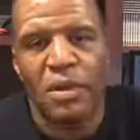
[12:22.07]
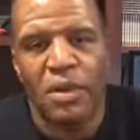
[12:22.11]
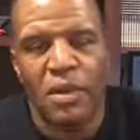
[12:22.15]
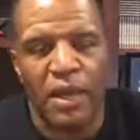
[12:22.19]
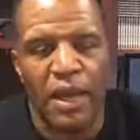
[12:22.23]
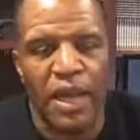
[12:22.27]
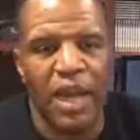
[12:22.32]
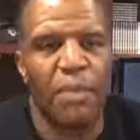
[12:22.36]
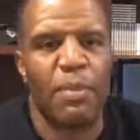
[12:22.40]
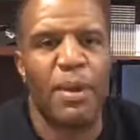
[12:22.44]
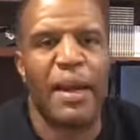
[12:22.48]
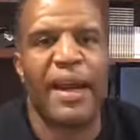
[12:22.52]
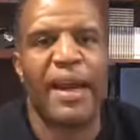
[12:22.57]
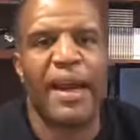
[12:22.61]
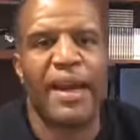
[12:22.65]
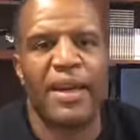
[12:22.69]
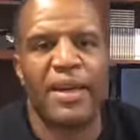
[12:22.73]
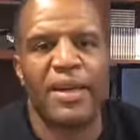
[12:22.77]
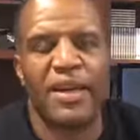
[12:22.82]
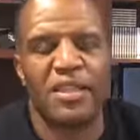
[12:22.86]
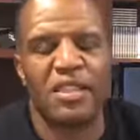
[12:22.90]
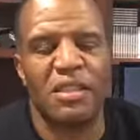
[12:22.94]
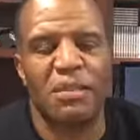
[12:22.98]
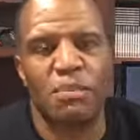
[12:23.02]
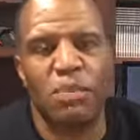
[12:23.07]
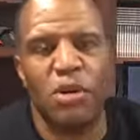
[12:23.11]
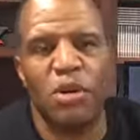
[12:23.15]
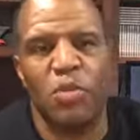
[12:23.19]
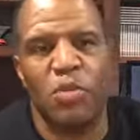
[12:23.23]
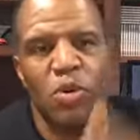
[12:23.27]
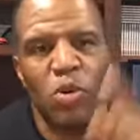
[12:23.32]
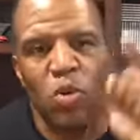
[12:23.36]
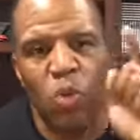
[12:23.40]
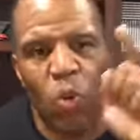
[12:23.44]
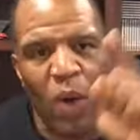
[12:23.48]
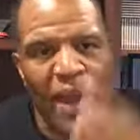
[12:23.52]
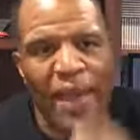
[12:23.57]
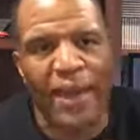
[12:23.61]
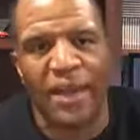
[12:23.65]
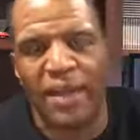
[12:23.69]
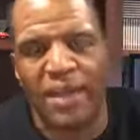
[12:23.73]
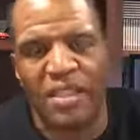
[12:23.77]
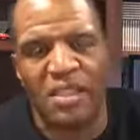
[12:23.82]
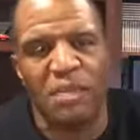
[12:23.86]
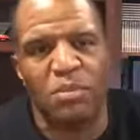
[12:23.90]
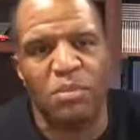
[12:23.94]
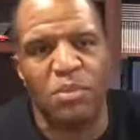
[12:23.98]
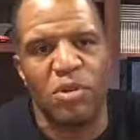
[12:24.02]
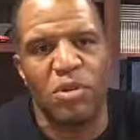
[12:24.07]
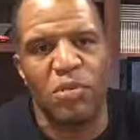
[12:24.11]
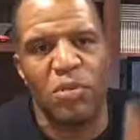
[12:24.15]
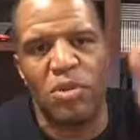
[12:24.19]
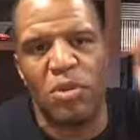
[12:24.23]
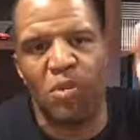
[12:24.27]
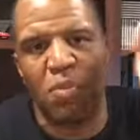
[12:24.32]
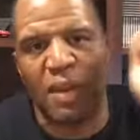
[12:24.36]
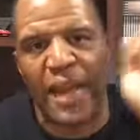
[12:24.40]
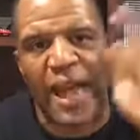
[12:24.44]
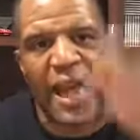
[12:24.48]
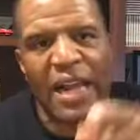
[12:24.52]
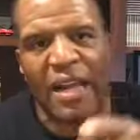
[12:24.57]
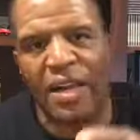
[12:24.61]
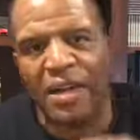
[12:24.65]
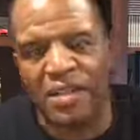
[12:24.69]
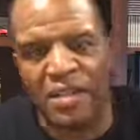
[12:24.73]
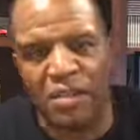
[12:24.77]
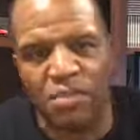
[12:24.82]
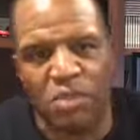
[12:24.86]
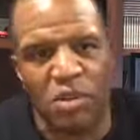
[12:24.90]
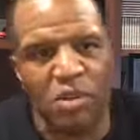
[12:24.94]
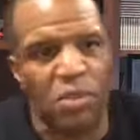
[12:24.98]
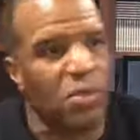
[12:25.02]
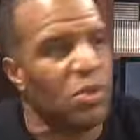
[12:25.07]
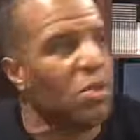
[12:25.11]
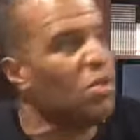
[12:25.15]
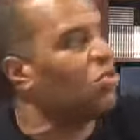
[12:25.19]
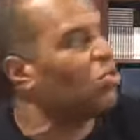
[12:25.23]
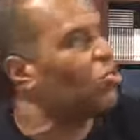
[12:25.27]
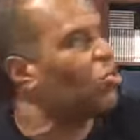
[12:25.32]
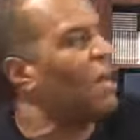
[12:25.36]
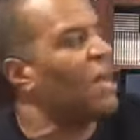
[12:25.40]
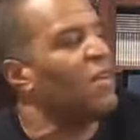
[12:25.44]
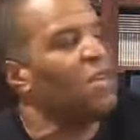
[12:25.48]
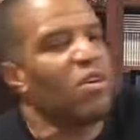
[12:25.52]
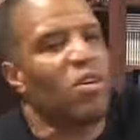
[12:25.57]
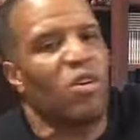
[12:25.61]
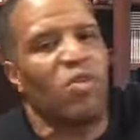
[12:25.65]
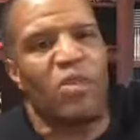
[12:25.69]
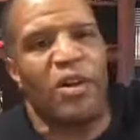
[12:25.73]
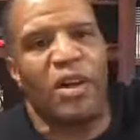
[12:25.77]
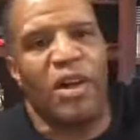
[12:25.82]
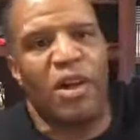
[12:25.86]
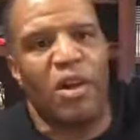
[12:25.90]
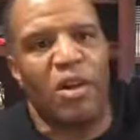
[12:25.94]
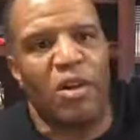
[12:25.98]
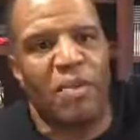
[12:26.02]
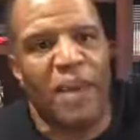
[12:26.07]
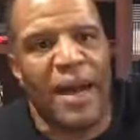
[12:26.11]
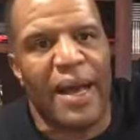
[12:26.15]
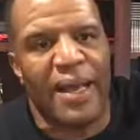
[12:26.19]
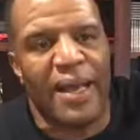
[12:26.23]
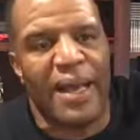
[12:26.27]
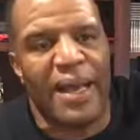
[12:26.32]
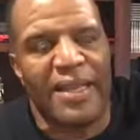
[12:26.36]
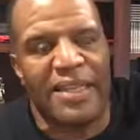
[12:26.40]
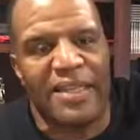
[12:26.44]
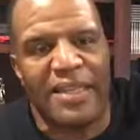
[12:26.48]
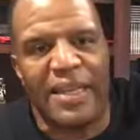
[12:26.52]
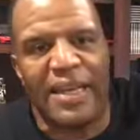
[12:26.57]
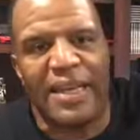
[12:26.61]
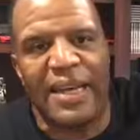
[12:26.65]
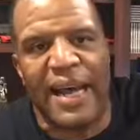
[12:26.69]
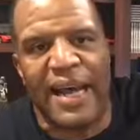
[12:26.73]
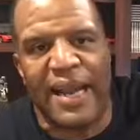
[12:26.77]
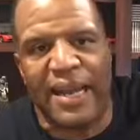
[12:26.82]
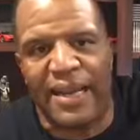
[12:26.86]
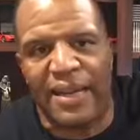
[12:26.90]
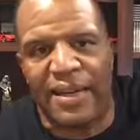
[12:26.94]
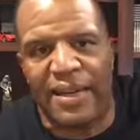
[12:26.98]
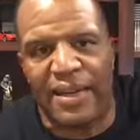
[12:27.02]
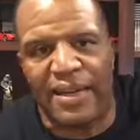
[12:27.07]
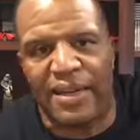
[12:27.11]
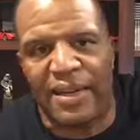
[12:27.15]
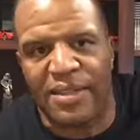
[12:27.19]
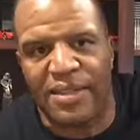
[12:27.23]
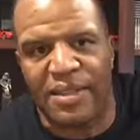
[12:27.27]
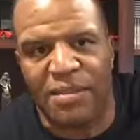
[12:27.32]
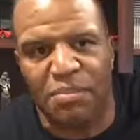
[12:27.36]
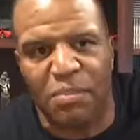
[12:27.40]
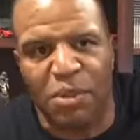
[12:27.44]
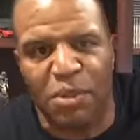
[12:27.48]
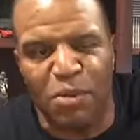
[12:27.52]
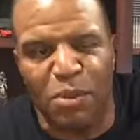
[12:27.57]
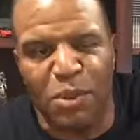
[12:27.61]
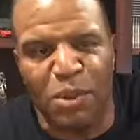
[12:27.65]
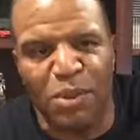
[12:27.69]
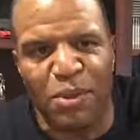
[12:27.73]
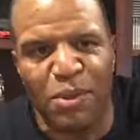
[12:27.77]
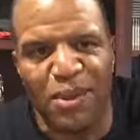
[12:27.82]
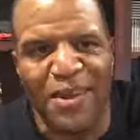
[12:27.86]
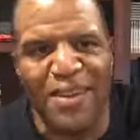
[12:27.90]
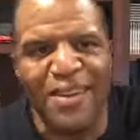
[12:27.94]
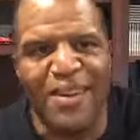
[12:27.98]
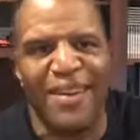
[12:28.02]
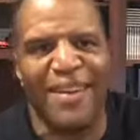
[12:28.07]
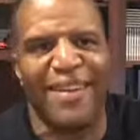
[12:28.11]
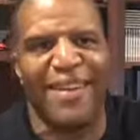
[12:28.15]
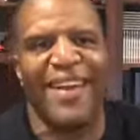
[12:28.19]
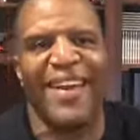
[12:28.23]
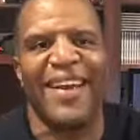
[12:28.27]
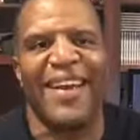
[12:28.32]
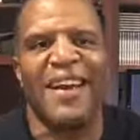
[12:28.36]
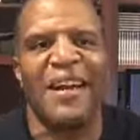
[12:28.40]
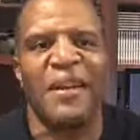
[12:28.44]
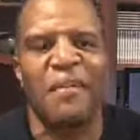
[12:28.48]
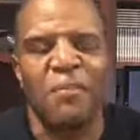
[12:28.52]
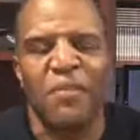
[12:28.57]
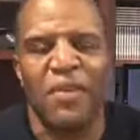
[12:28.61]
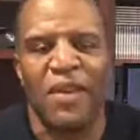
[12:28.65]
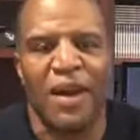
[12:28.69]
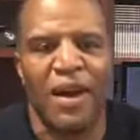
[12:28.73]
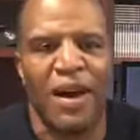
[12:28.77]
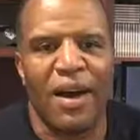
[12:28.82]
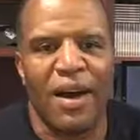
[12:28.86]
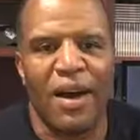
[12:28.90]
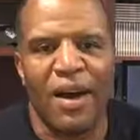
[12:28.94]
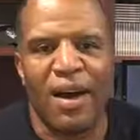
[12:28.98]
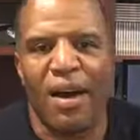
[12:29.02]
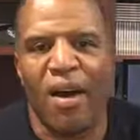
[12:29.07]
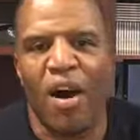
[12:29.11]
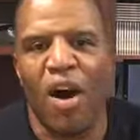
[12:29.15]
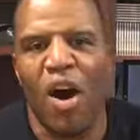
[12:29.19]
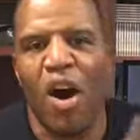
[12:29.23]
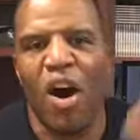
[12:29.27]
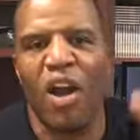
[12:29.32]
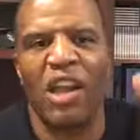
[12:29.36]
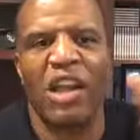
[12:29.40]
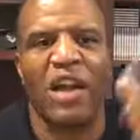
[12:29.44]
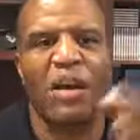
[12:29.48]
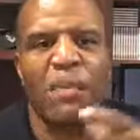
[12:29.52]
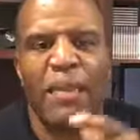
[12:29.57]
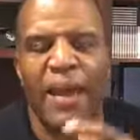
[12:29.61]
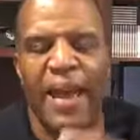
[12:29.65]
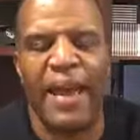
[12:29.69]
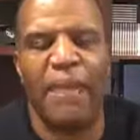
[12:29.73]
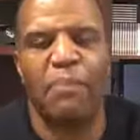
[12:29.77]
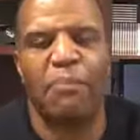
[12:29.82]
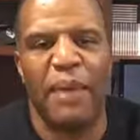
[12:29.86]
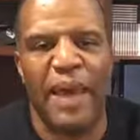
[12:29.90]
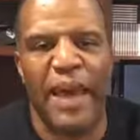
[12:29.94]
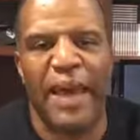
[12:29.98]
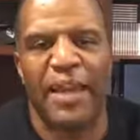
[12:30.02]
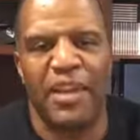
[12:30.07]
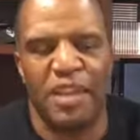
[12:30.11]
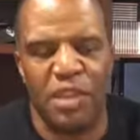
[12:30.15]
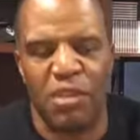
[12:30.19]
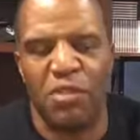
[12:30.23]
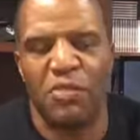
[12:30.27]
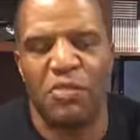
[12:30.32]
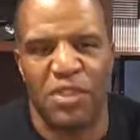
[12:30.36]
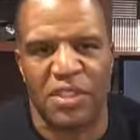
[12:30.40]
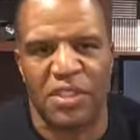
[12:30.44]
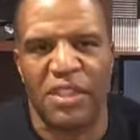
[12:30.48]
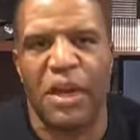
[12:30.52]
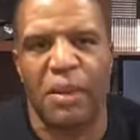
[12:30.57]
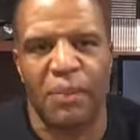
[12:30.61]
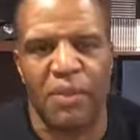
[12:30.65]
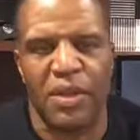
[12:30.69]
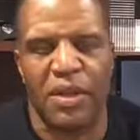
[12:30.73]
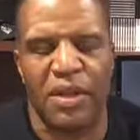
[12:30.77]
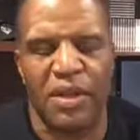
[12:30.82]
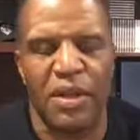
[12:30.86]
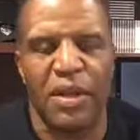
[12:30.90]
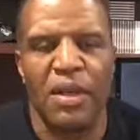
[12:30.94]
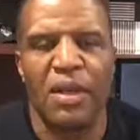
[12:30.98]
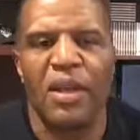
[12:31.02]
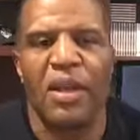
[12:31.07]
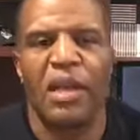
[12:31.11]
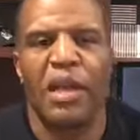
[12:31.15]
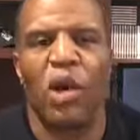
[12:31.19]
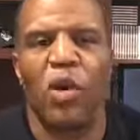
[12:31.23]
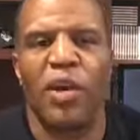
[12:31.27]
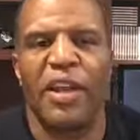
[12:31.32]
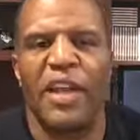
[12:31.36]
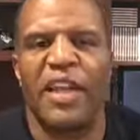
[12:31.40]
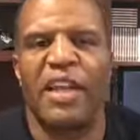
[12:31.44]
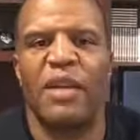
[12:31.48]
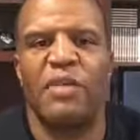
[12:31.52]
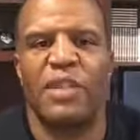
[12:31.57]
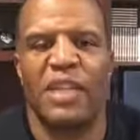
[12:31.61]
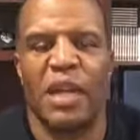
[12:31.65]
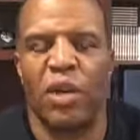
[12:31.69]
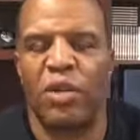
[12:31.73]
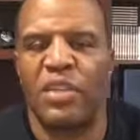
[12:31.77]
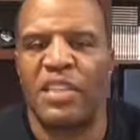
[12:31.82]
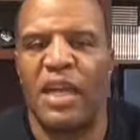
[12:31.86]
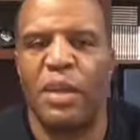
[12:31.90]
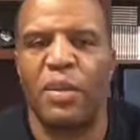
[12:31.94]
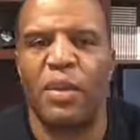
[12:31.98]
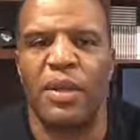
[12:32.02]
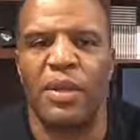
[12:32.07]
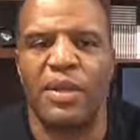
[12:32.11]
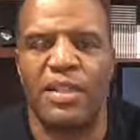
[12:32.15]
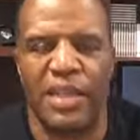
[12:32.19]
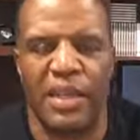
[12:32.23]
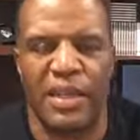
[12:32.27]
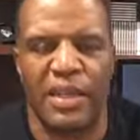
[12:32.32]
everybody got a cousin boo-boo, white cousin boo-boo, black cousin boo-boo, Trevor over here, my IT guy got a cousin boo-boo, right? All of them begging you for something. Go get it, go tell them